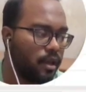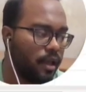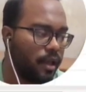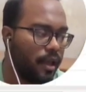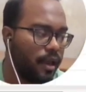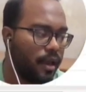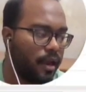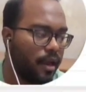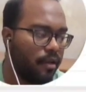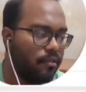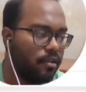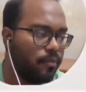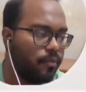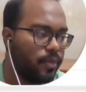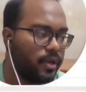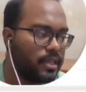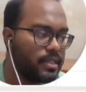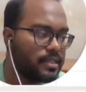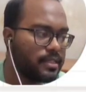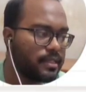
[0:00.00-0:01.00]
and I will
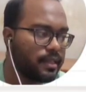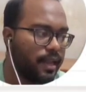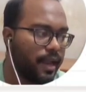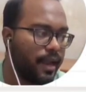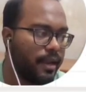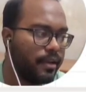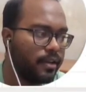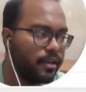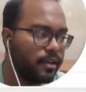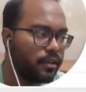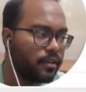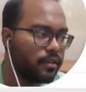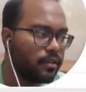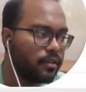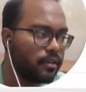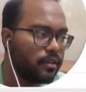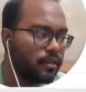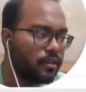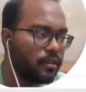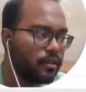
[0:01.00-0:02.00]
press enter.
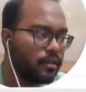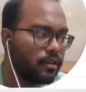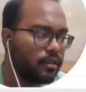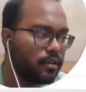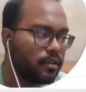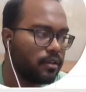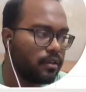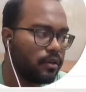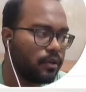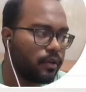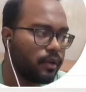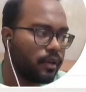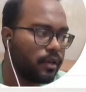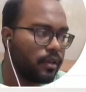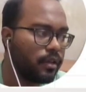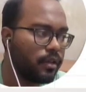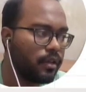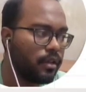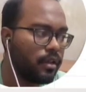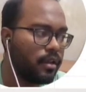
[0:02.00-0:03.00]
Okay,
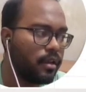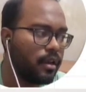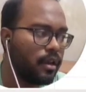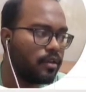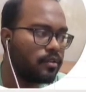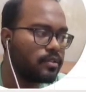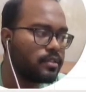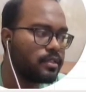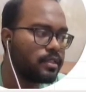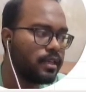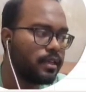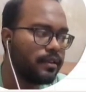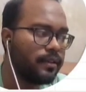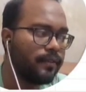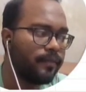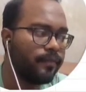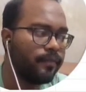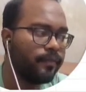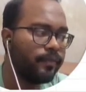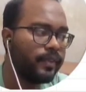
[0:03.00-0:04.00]
now see,
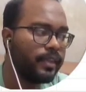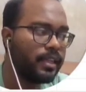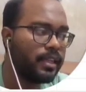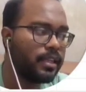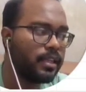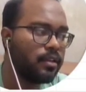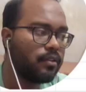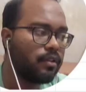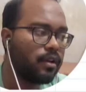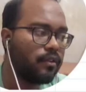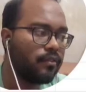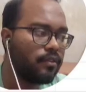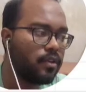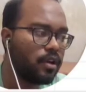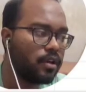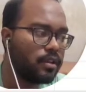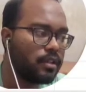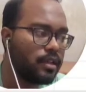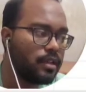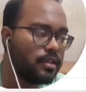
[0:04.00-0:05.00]
you have
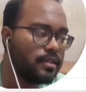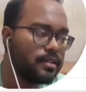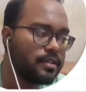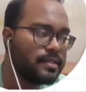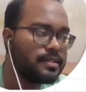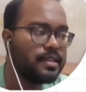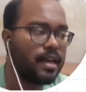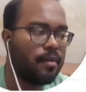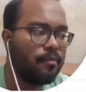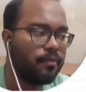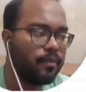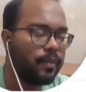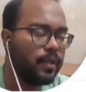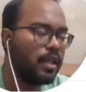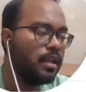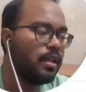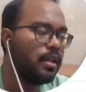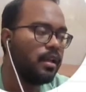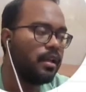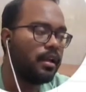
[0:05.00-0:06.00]
got the sum.
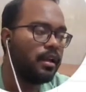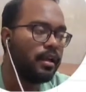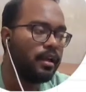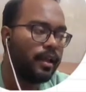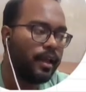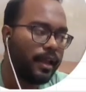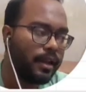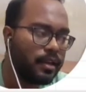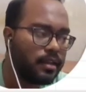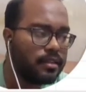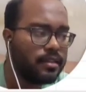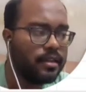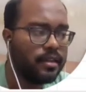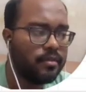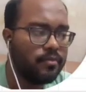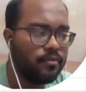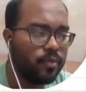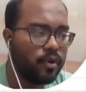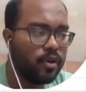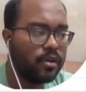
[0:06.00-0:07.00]
Another
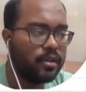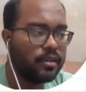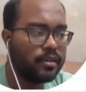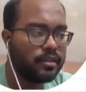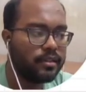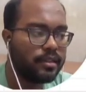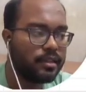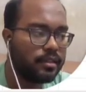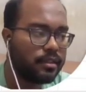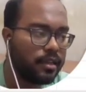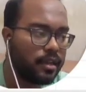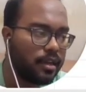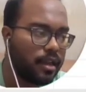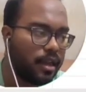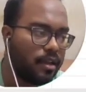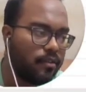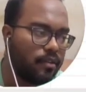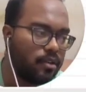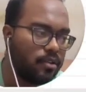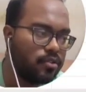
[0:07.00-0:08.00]
important thing that
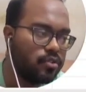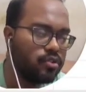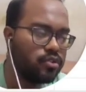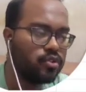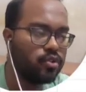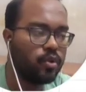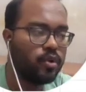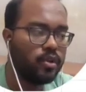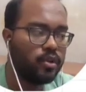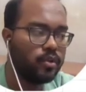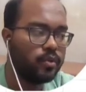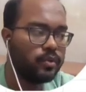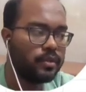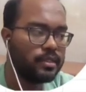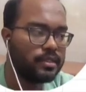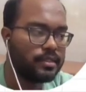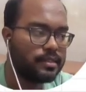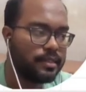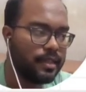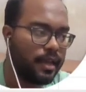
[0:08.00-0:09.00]
I want to show you
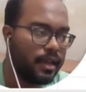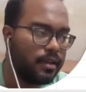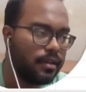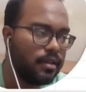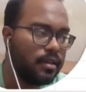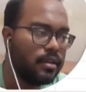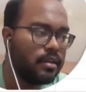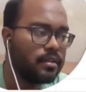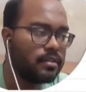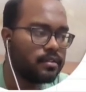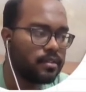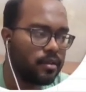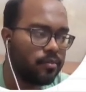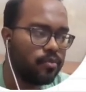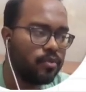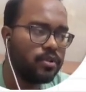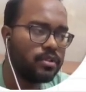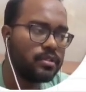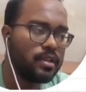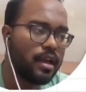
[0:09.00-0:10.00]
is that,
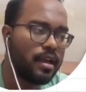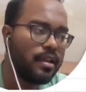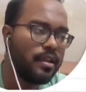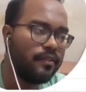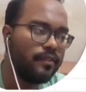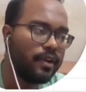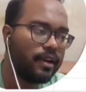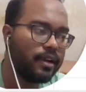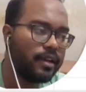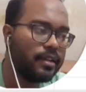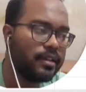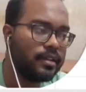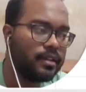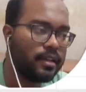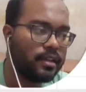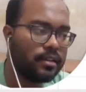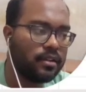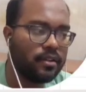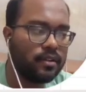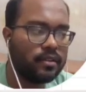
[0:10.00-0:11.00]
suppose I have again
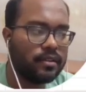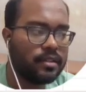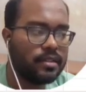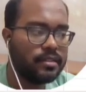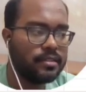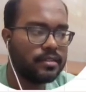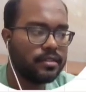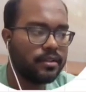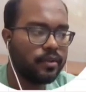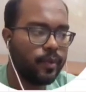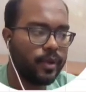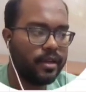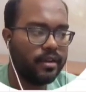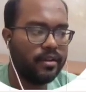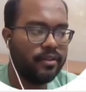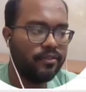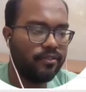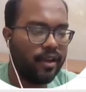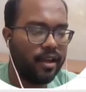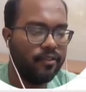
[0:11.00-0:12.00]
clicked on this
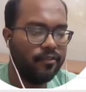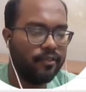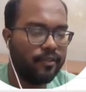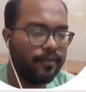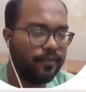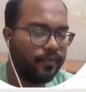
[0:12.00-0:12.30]
25